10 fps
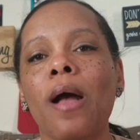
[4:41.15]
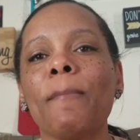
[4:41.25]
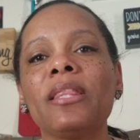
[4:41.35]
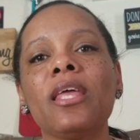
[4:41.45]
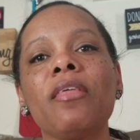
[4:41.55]

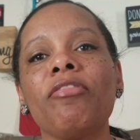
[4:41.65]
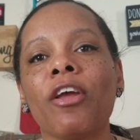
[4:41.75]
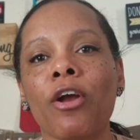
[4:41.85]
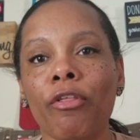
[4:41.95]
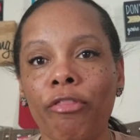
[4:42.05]
But then
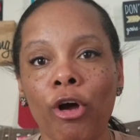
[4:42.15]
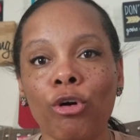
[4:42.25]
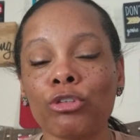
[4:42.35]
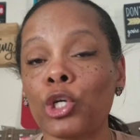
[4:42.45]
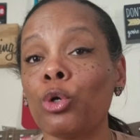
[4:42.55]
there are
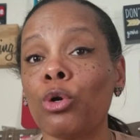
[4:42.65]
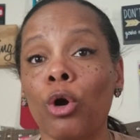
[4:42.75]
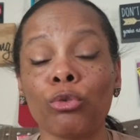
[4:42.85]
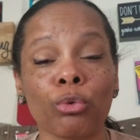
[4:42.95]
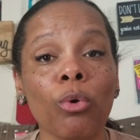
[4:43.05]
those who
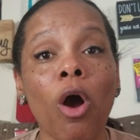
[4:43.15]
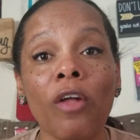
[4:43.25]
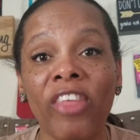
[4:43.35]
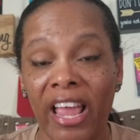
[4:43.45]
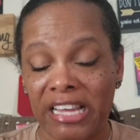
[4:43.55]
go through
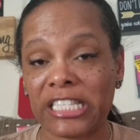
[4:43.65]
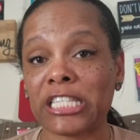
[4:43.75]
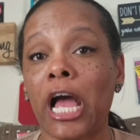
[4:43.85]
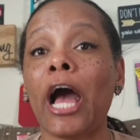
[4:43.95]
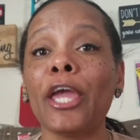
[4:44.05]
that
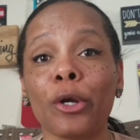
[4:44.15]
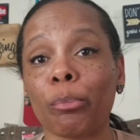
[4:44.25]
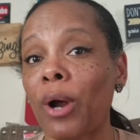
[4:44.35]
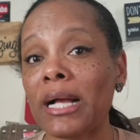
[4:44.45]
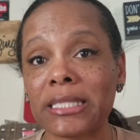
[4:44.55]
entire
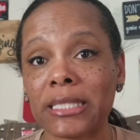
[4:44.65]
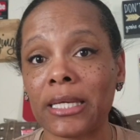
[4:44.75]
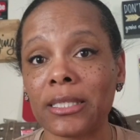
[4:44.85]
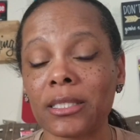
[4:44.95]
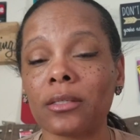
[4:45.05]

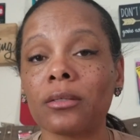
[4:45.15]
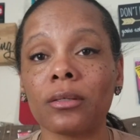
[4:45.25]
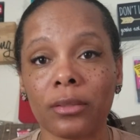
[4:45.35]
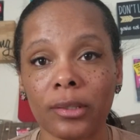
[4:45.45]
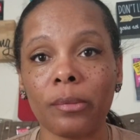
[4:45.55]
process.
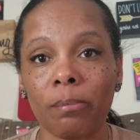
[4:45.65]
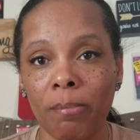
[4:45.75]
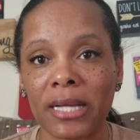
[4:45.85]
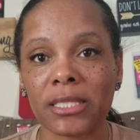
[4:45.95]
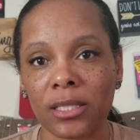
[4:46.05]

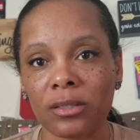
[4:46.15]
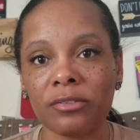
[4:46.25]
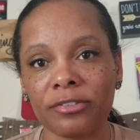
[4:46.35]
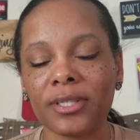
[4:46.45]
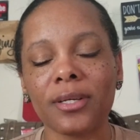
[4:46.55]

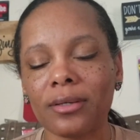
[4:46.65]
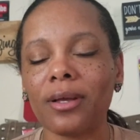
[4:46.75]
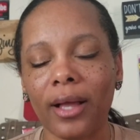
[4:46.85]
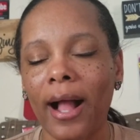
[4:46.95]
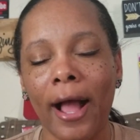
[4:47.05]
Myself,
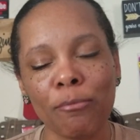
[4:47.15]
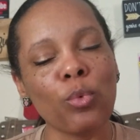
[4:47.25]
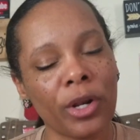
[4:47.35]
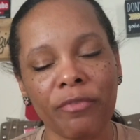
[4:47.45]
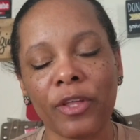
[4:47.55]
I'm
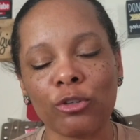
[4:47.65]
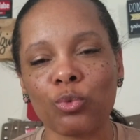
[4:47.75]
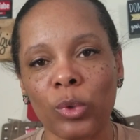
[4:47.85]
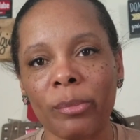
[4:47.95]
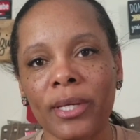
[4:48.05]
one of those
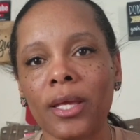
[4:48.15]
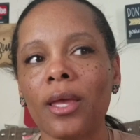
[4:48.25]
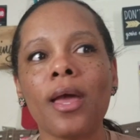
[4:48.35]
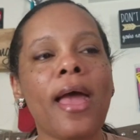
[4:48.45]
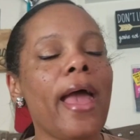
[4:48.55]
women,
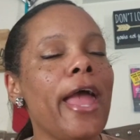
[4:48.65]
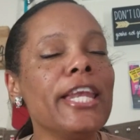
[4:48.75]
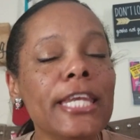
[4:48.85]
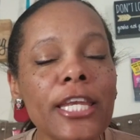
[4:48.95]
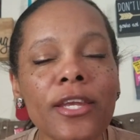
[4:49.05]

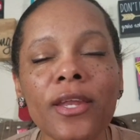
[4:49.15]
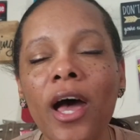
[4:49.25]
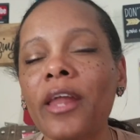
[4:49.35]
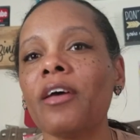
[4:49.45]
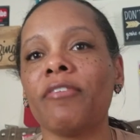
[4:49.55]
and
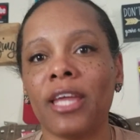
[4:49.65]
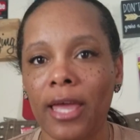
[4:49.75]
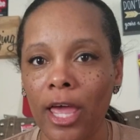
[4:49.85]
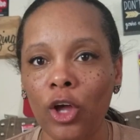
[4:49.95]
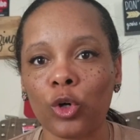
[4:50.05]
none of it
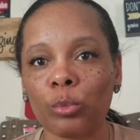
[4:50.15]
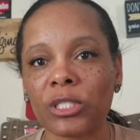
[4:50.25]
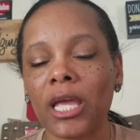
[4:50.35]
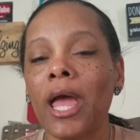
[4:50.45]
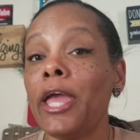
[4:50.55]

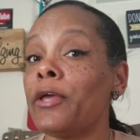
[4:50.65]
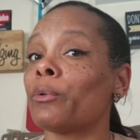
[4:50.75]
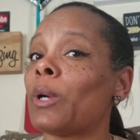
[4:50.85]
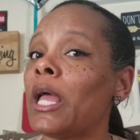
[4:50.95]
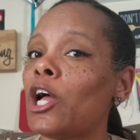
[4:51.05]
helps.
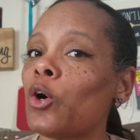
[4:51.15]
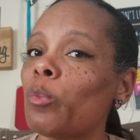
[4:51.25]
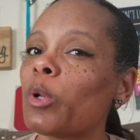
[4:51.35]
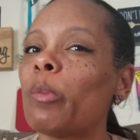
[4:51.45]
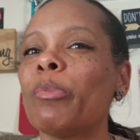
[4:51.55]
It'll
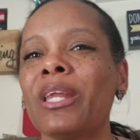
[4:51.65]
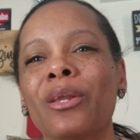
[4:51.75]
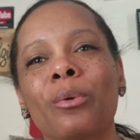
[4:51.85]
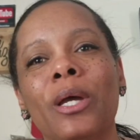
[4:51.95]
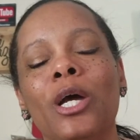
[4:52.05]
help, but
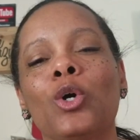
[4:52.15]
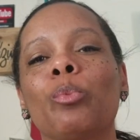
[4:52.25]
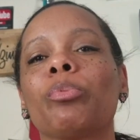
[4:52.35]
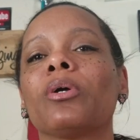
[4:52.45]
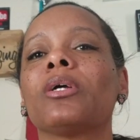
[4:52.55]
it'll
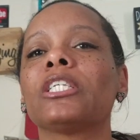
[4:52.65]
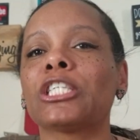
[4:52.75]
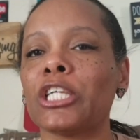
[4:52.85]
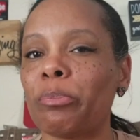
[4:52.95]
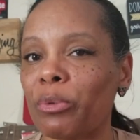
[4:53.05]
help
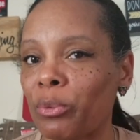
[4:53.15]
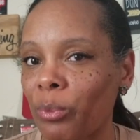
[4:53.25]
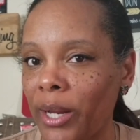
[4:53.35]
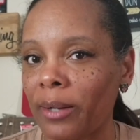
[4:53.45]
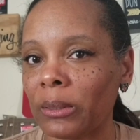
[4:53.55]

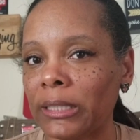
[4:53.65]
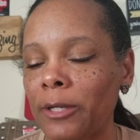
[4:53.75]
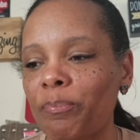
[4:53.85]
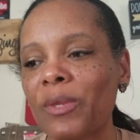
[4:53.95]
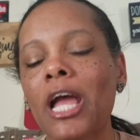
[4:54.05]
temporarily.
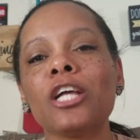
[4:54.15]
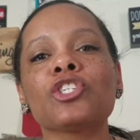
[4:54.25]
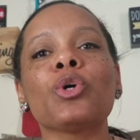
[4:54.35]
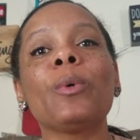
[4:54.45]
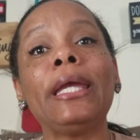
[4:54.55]

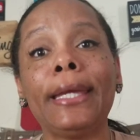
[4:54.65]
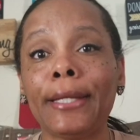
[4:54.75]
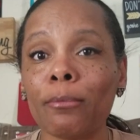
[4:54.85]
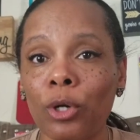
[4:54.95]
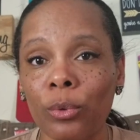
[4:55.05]
So we
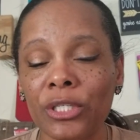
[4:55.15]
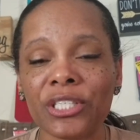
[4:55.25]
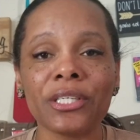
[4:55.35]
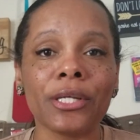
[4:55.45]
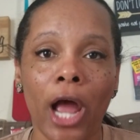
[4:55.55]
end up going
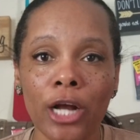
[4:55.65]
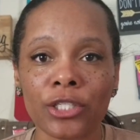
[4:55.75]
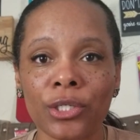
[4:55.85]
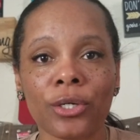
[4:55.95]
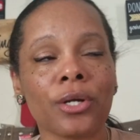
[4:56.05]
to the
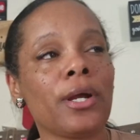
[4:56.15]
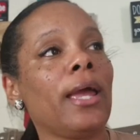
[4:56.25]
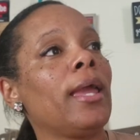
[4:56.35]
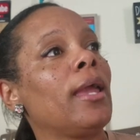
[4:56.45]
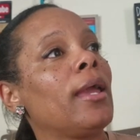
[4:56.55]
doctor
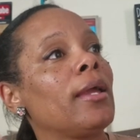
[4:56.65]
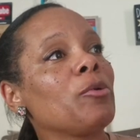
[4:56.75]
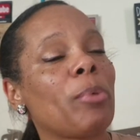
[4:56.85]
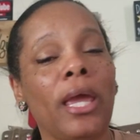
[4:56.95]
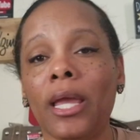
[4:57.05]

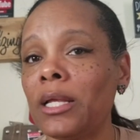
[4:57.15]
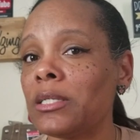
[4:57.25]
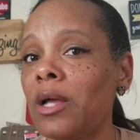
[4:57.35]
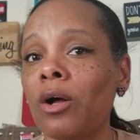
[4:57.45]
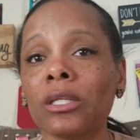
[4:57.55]
and
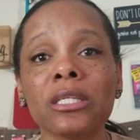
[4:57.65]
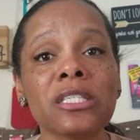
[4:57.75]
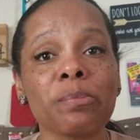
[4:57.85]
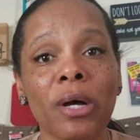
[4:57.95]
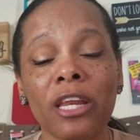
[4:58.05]
paying all of
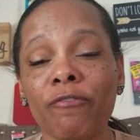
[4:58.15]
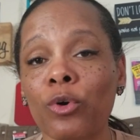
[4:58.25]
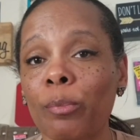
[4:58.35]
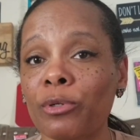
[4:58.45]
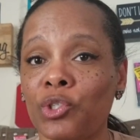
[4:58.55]
this money
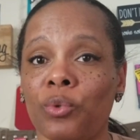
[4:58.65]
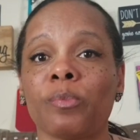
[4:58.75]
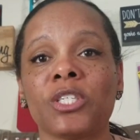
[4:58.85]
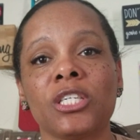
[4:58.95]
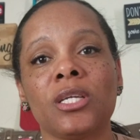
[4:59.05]
for a
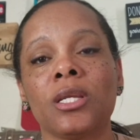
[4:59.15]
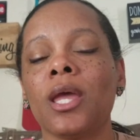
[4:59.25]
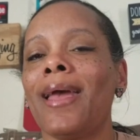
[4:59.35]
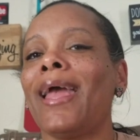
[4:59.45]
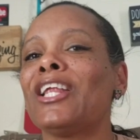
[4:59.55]
prescription,
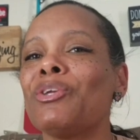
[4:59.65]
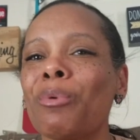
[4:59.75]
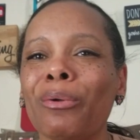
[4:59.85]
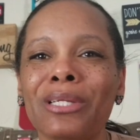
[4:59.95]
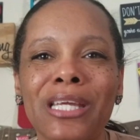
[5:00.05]
and you
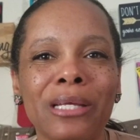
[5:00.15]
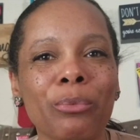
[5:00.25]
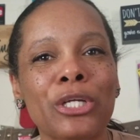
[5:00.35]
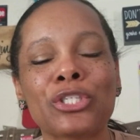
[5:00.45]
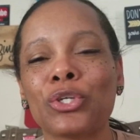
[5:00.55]
only get
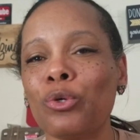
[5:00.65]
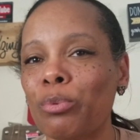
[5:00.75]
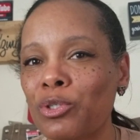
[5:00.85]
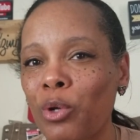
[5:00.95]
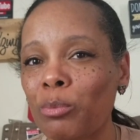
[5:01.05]
what, 2
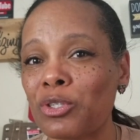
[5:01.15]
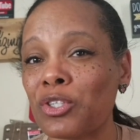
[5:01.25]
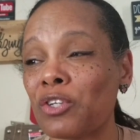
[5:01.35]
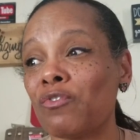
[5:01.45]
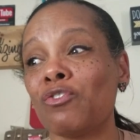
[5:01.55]

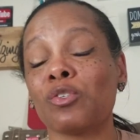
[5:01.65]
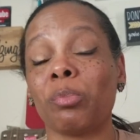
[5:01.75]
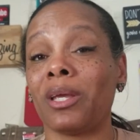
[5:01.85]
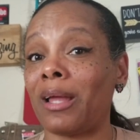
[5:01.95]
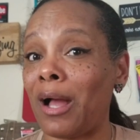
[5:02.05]
prescriptions, and you
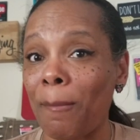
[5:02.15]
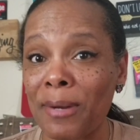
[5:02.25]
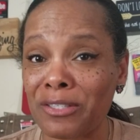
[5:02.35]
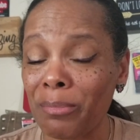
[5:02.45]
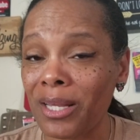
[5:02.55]
spent how
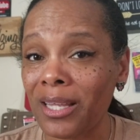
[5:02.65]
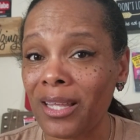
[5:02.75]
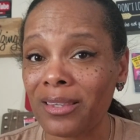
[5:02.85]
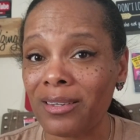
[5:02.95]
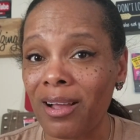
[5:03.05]
much money
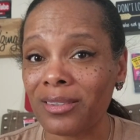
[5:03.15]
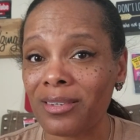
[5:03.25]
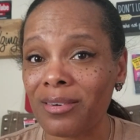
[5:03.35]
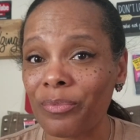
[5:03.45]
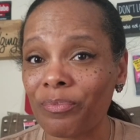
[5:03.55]
at the doctor?